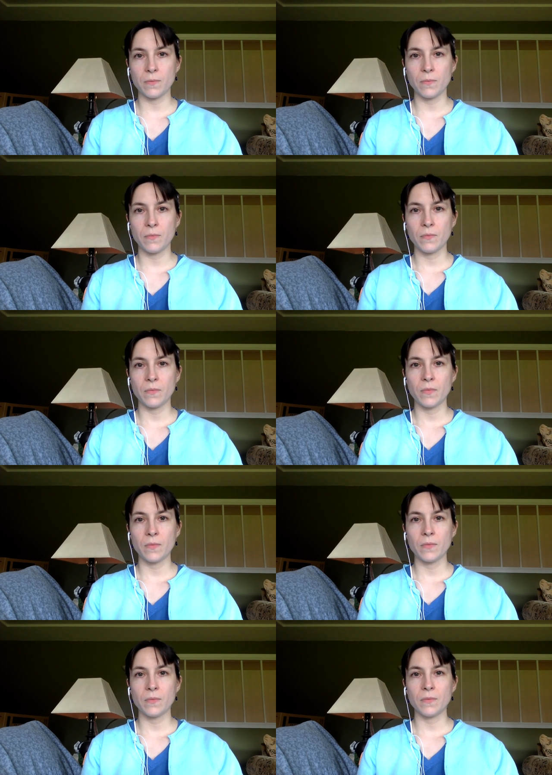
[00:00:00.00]

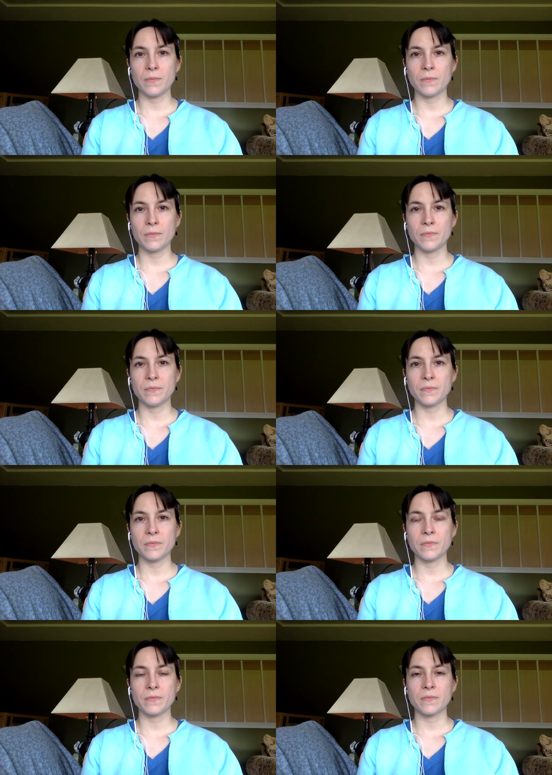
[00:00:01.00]

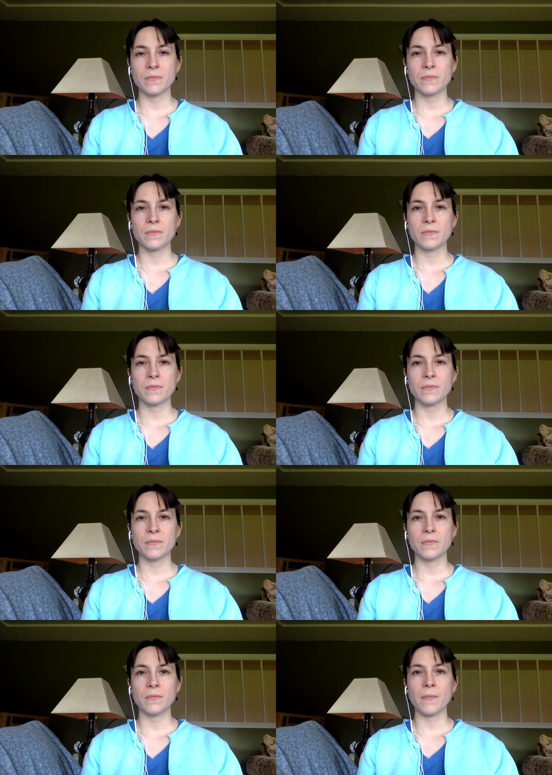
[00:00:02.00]

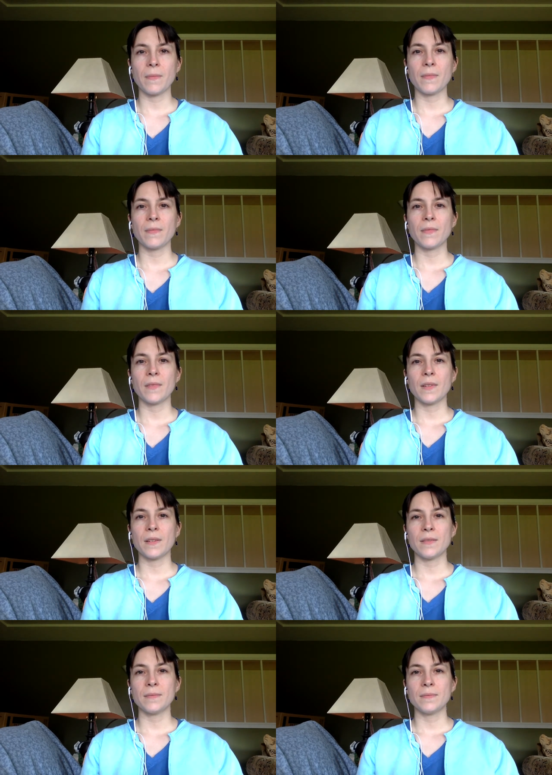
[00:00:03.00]

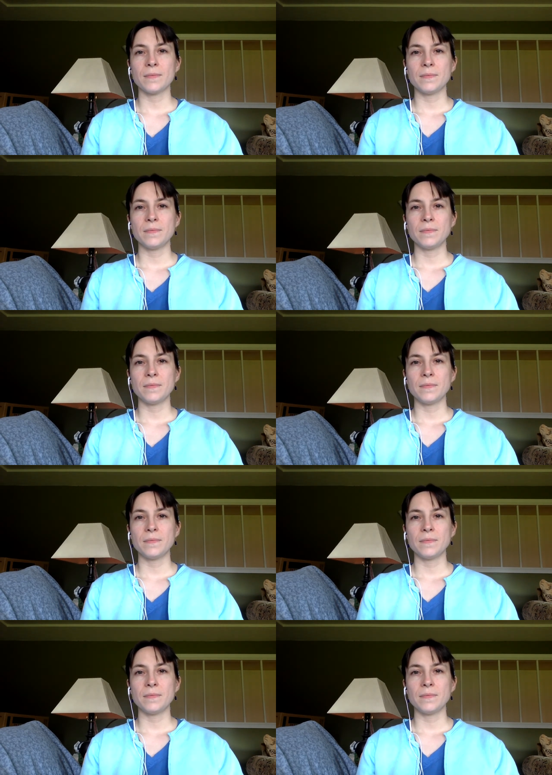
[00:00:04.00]
[no speech]